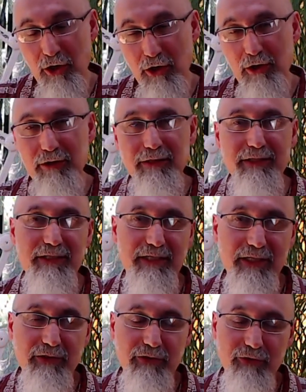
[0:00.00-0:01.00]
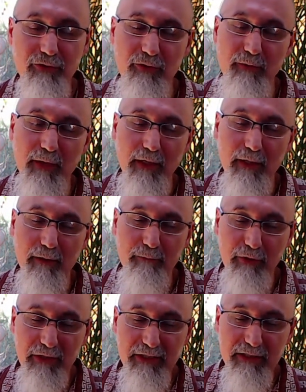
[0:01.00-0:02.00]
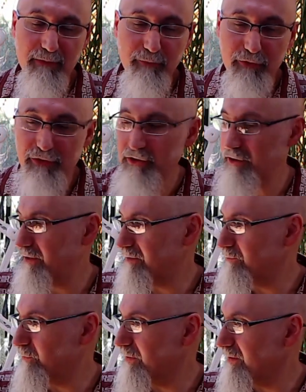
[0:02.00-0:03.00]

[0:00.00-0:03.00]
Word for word: on CensorTube. Please appreciate when it